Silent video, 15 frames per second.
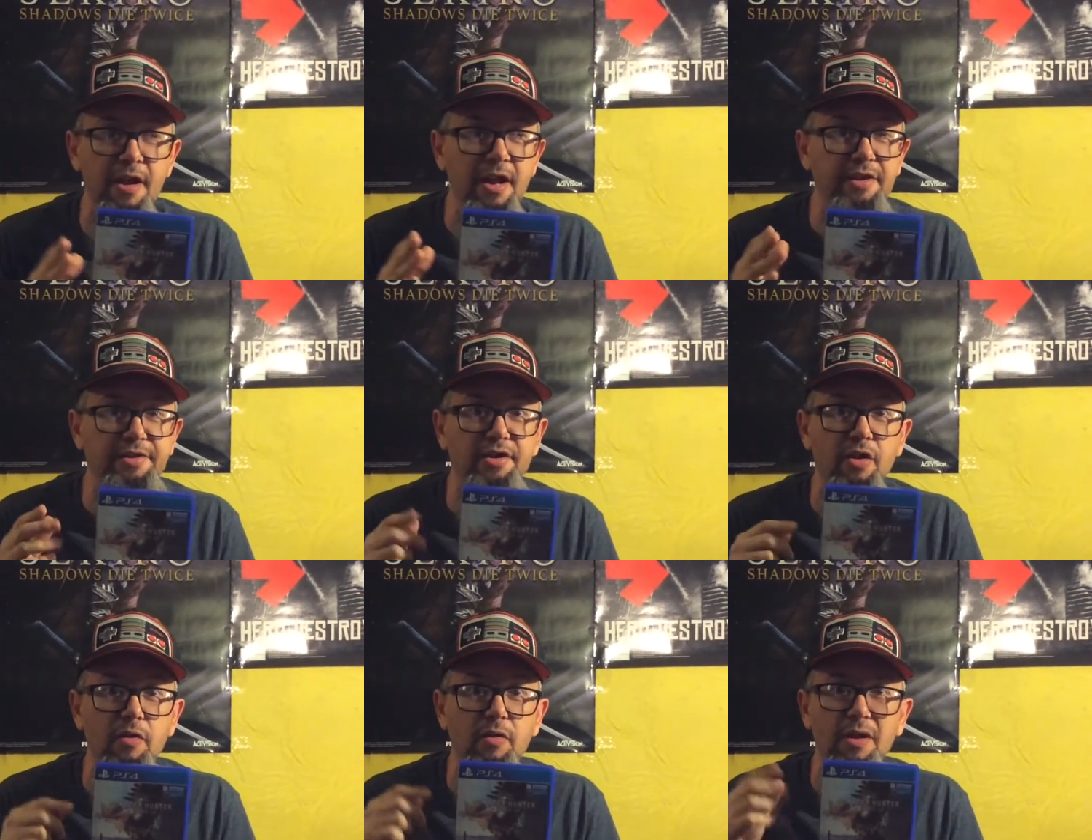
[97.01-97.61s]

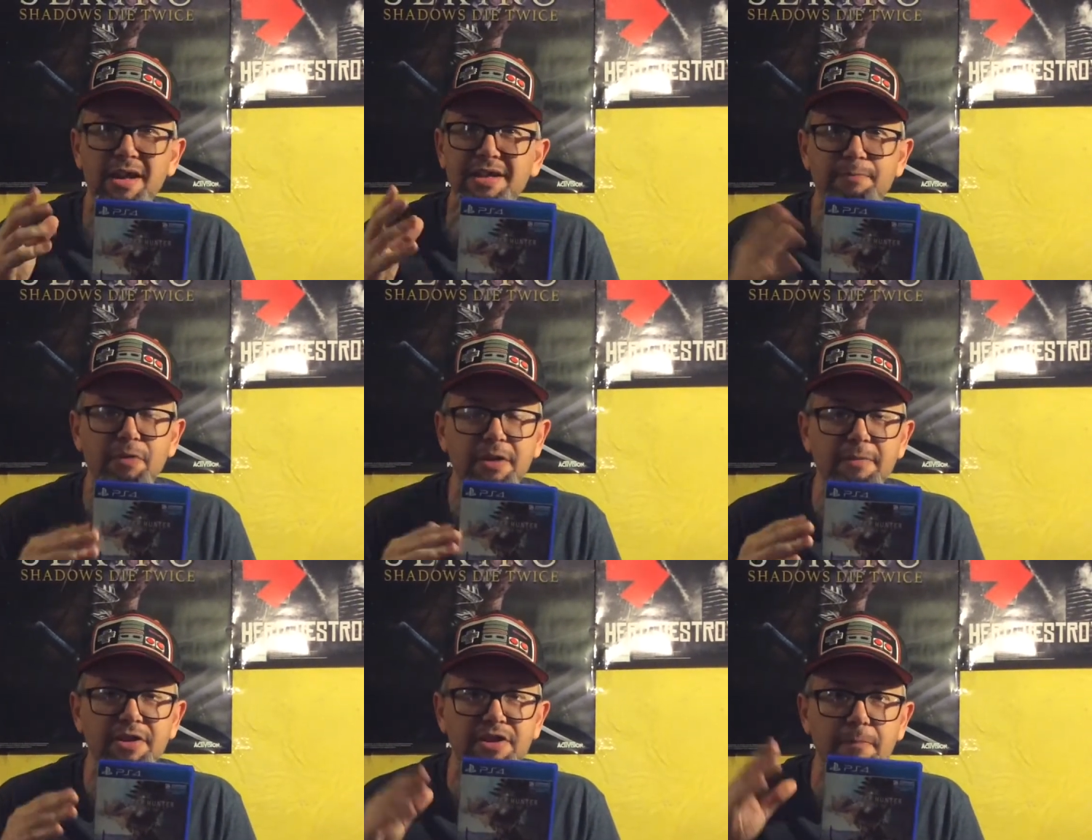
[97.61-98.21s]
So it's
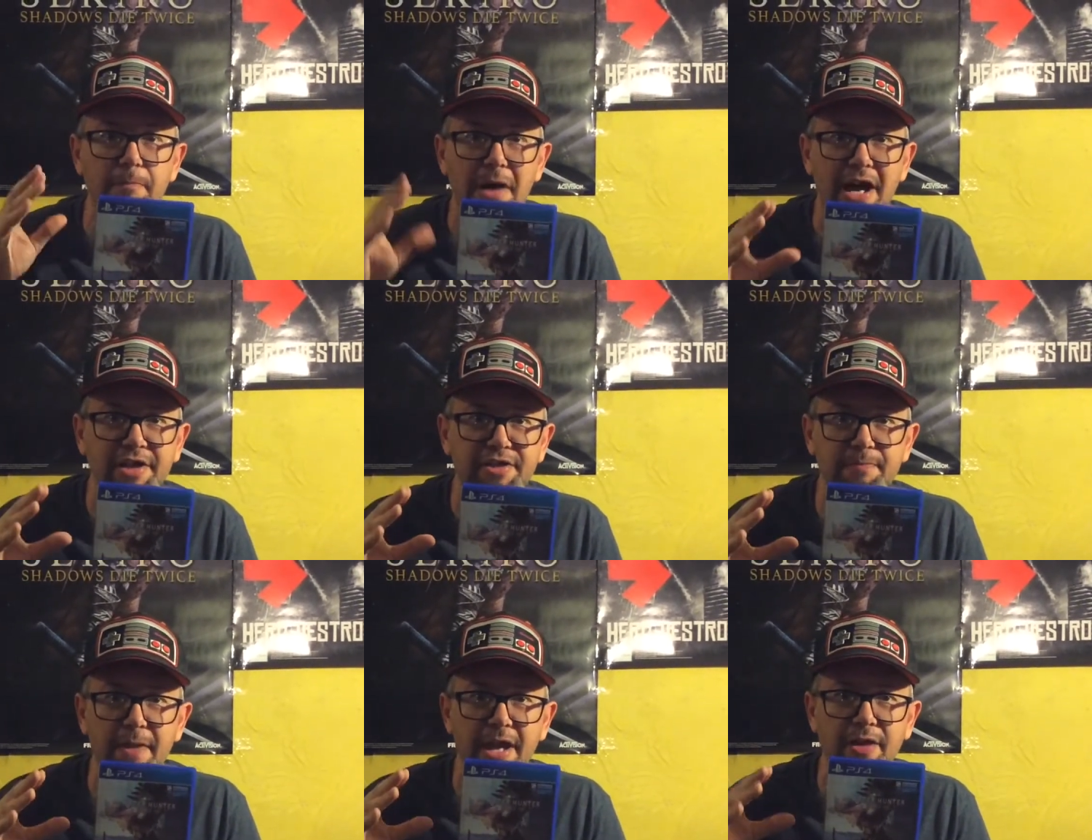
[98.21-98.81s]
pretty much a
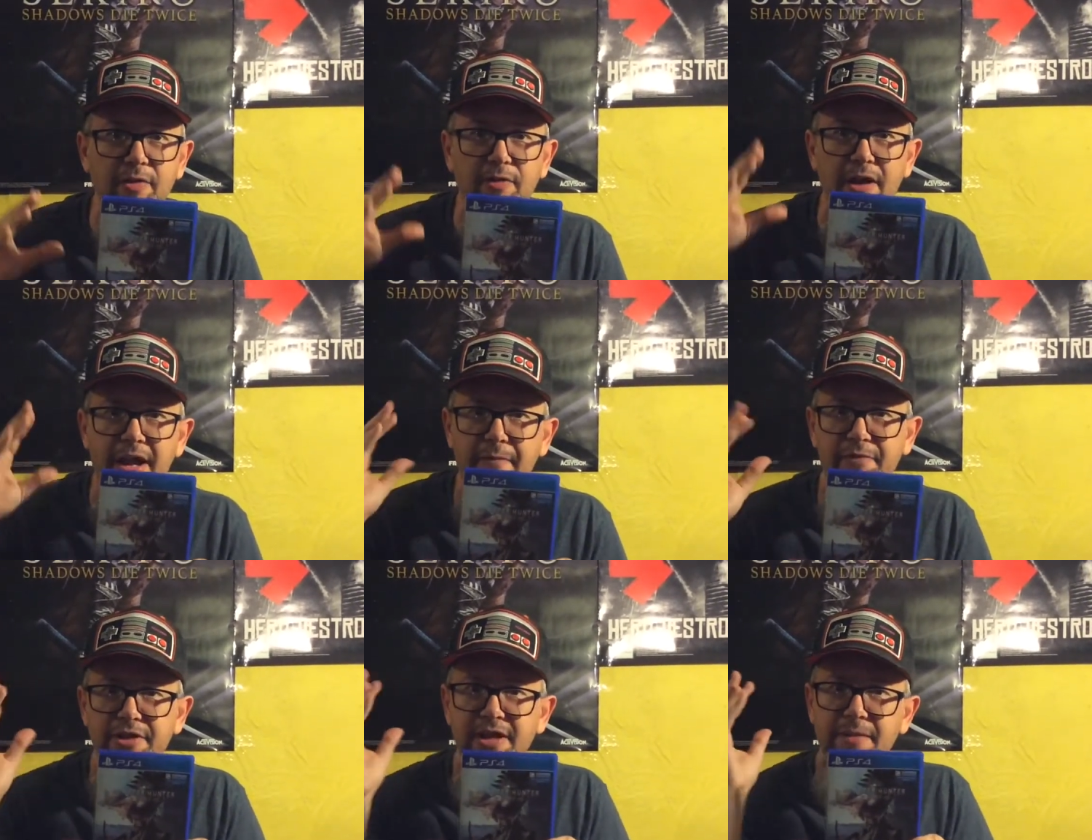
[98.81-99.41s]
boss battle
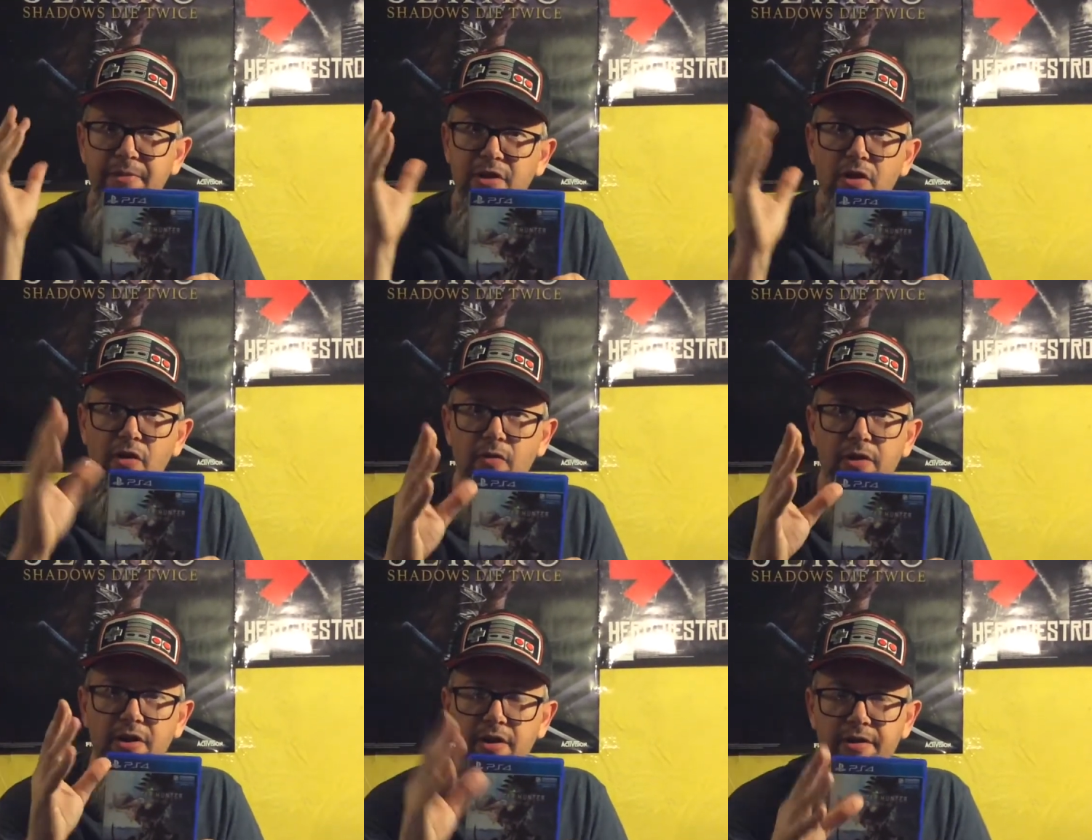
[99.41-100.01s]
every time you
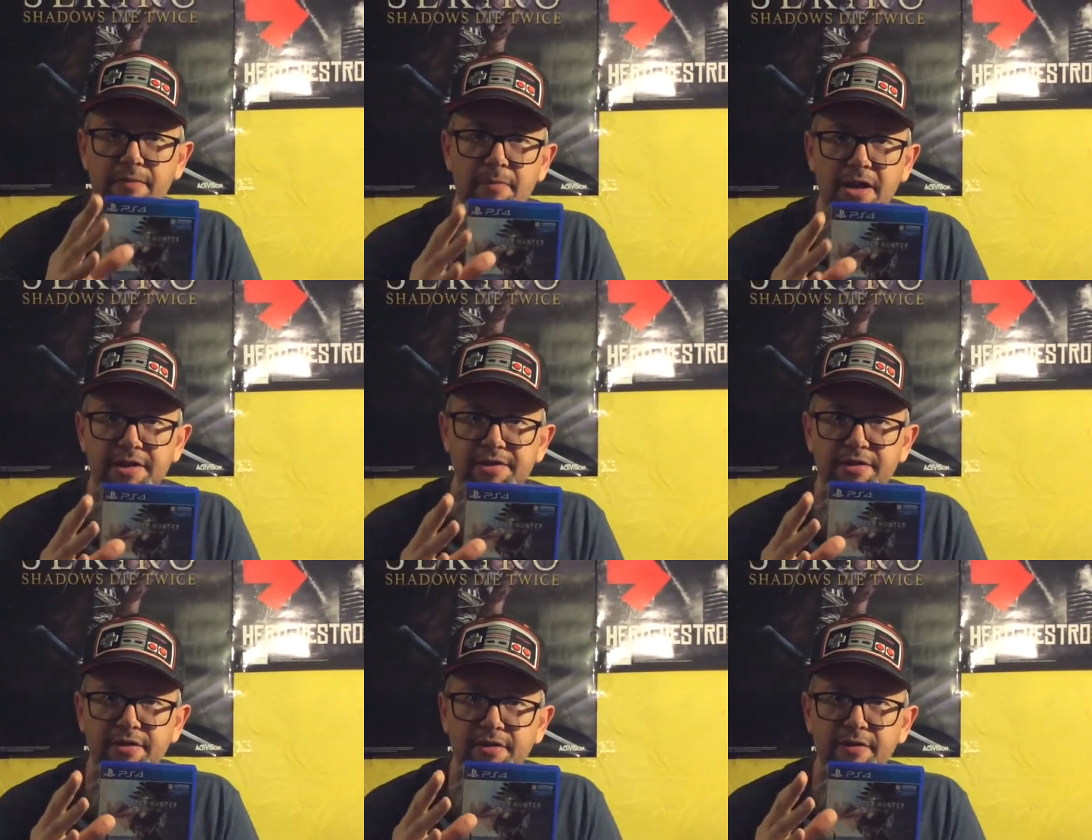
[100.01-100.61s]
go and hunt a
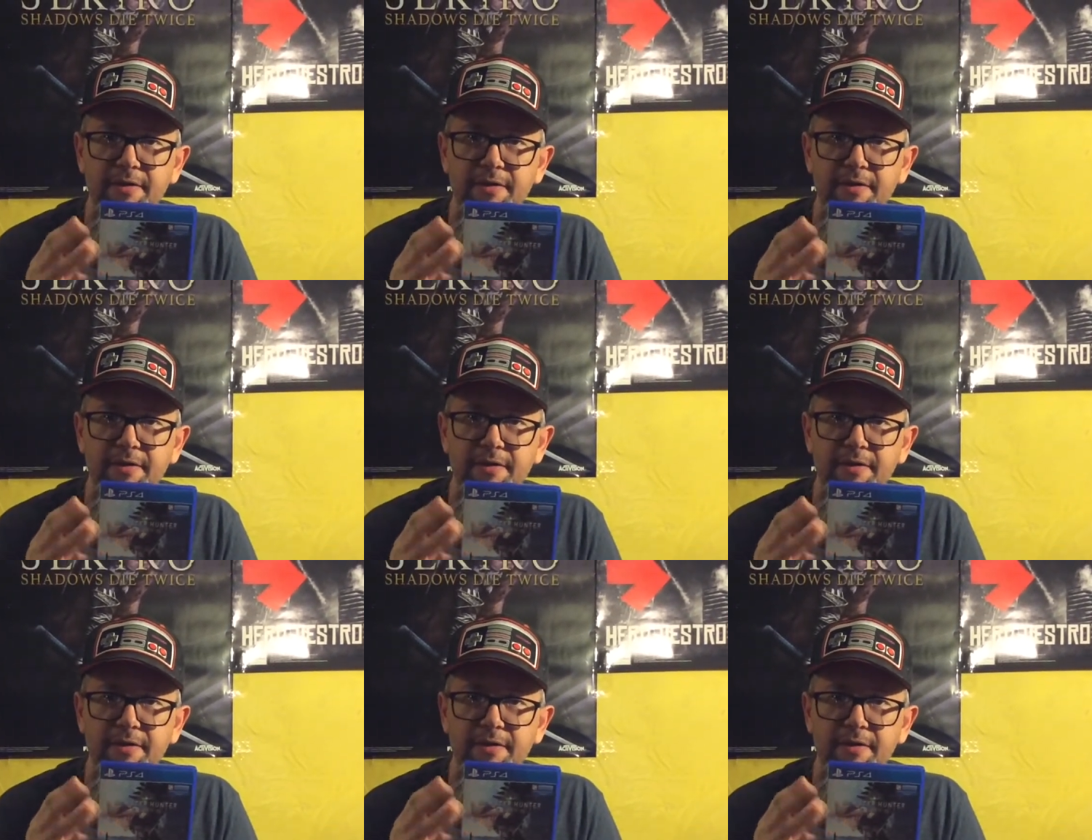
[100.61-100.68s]
monster.